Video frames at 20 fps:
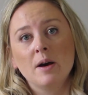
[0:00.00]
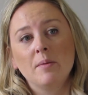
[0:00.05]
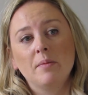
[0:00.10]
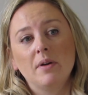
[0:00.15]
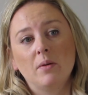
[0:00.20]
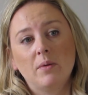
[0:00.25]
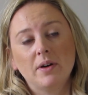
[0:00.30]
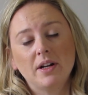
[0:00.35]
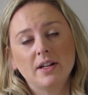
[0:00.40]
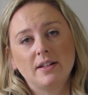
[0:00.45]

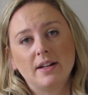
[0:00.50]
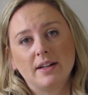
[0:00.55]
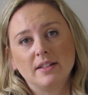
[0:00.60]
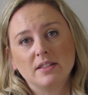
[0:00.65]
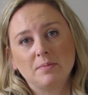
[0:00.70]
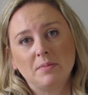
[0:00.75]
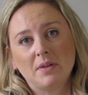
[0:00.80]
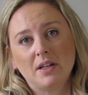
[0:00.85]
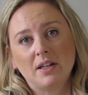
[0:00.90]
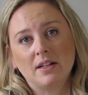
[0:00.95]
But what it
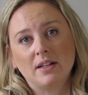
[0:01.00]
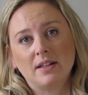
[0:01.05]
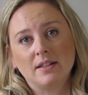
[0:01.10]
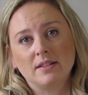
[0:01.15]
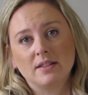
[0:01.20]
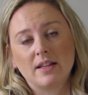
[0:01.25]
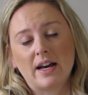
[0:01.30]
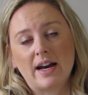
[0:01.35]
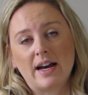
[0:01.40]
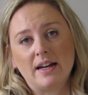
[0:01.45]
does mean
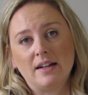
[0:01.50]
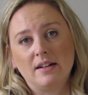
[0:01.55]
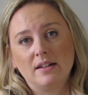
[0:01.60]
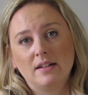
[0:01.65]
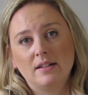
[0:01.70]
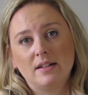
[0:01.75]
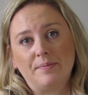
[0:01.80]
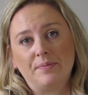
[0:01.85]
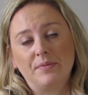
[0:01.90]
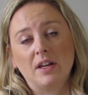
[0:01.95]
is
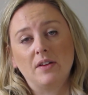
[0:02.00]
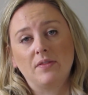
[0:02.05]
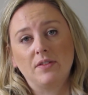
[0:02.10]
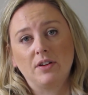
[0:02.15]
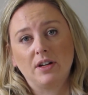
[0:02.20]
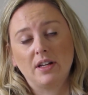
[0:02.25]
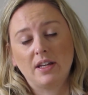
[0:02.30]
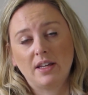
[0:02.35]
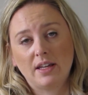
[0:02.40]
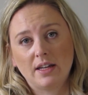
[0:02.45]
that if you're
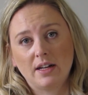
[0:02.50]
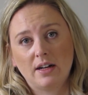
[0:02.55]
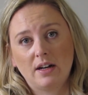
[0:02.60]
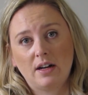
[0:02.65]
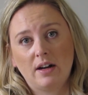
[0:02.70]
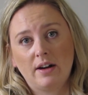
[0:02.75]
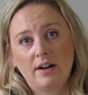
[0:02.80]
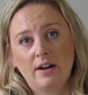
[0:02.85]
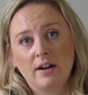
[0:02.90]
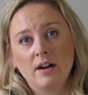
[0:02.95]

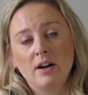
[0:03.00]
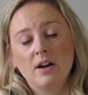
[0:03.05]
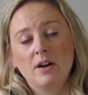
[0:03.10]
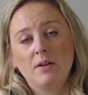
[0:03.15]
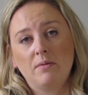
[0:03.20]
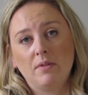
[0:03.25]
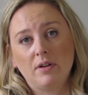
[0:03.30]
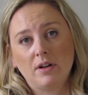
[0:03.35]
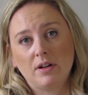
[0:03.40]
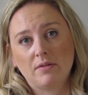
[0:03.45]
here
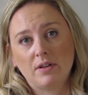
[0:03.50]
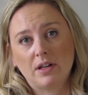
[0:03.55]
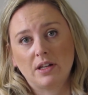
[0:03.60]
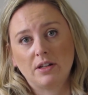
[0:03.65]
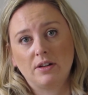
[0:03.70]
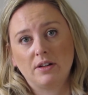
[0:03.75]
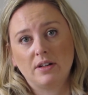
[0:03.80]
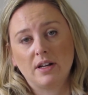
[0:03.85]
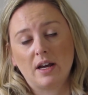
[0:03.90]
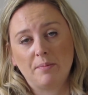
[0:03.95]
renewing
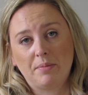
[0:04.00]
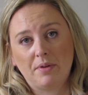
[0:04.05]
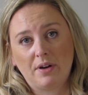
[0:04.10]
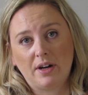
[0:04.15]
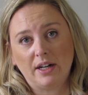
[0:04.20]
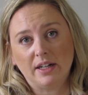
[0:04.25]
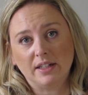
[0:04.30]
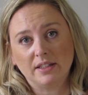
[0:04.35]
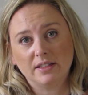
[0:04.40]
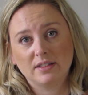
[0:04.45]
your
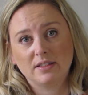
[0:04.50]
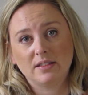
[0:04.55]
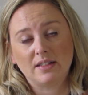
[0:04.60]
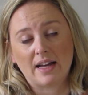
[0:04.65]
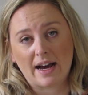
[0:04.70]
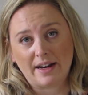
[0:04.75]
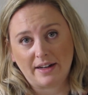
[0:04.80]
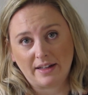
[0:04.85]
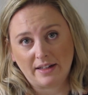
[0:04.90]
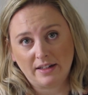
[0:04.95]
temporary
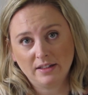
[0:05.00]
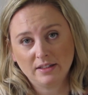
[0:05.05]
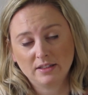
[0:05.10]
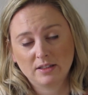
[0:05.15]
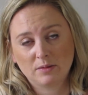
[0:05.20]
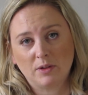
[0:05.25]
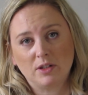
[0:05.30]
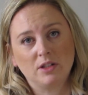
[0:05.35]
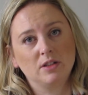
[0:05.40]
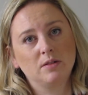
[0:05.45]

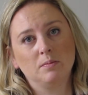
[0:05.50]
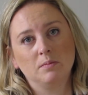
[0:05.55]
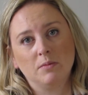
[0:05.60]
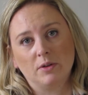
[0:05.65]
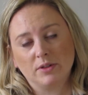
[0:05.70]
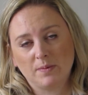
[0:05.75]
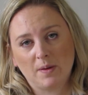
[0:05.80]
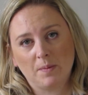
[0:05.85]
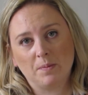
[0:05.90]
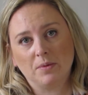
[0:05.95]
status, which
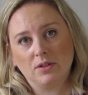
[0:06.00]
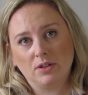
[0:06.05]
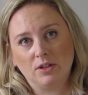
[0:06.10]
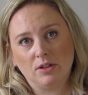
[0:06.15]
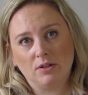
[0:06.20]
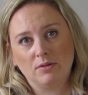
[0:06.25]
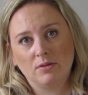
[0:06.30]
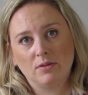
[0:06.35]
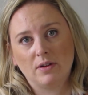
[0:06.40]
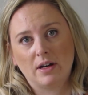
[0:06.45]
most people
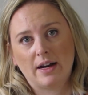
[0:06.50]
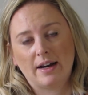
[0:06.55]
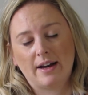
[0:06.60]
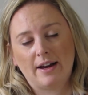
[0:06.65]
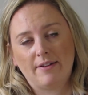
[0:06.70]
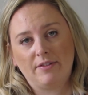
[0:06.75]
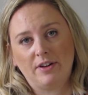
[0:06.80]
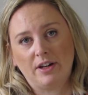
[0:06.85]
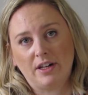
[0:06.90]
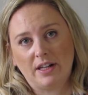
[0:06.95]
do
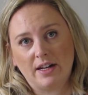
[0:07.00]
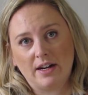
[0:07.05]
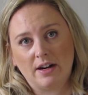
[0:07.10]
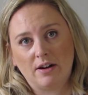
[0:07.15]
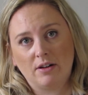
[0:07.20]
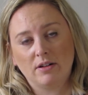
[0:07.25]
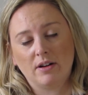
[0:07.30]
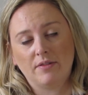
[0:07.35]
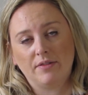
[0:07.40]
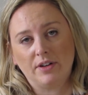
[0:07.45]
every
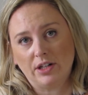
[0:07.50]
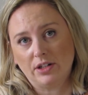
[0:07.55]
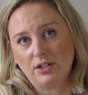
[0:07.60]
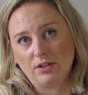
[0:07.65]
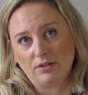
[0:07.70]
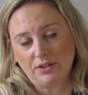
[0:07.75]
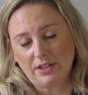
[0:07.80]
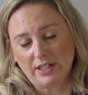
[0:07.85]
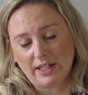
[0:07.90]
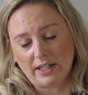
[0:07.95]
year or every
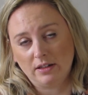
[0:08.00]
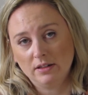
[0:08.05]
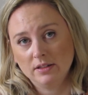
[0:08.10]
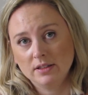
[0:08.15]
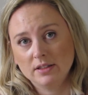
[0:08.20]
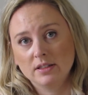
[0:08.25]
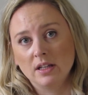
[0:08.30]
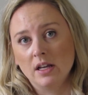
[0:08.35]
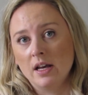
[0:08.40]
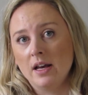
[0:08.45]
2
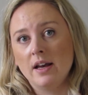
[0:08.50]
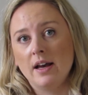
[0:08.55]
years,